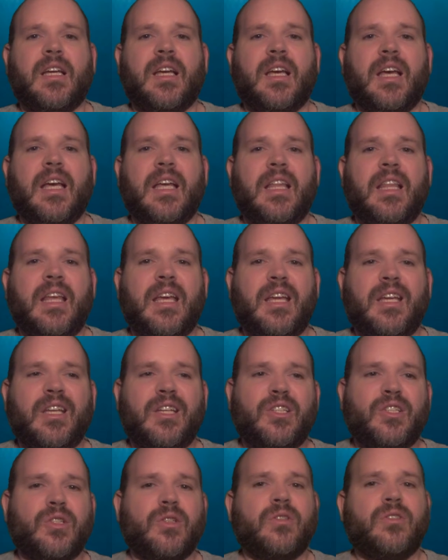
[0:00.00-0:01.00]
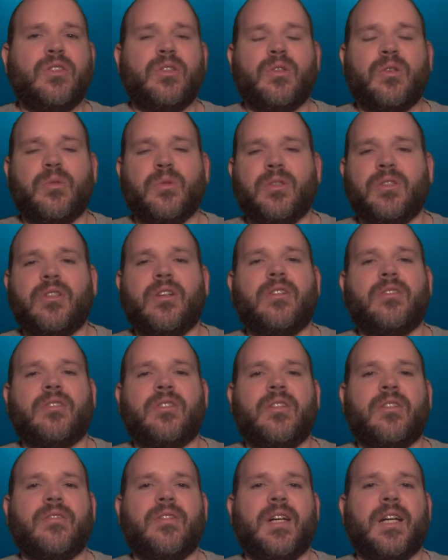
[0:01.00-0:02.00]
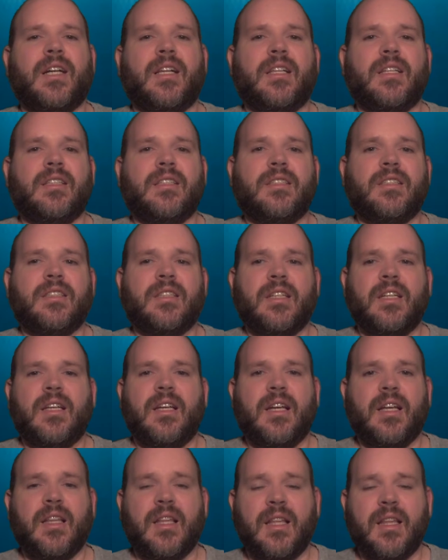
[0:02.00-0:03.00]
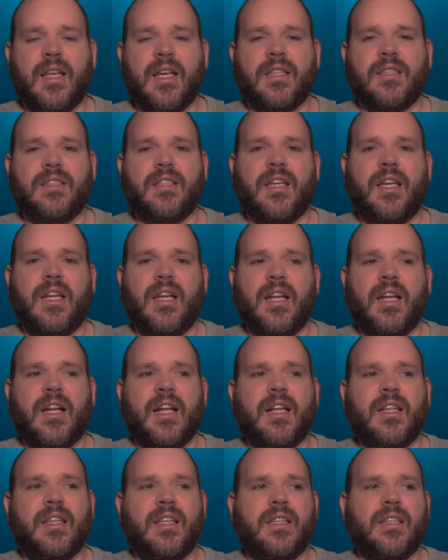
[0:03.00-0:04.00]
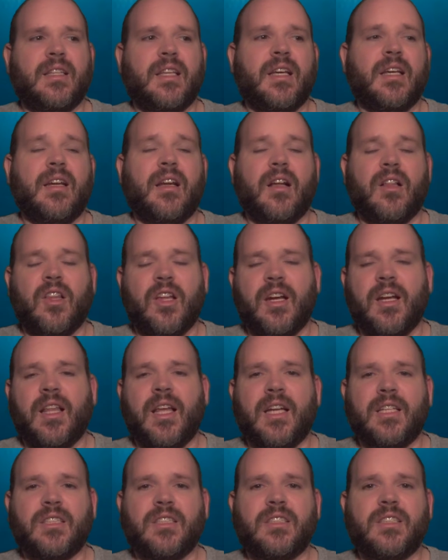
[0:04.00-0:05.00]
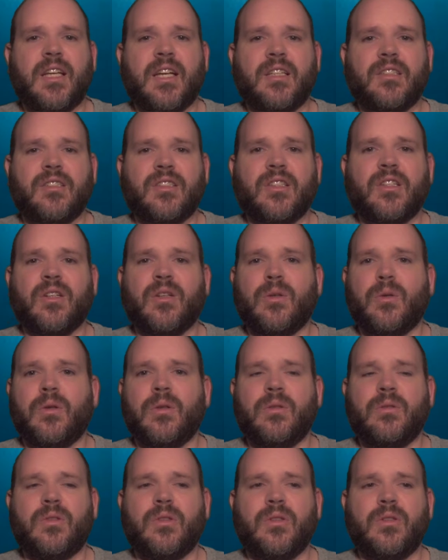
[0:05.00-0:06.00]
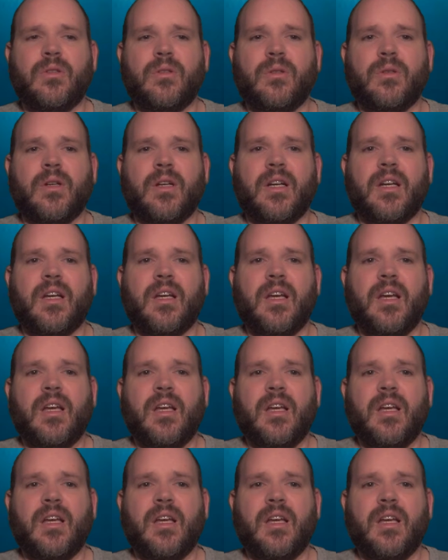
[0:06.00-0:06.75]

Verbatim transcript: and then it shows you the results of the violence, and then that's it. And I think that a lot of that just has to go to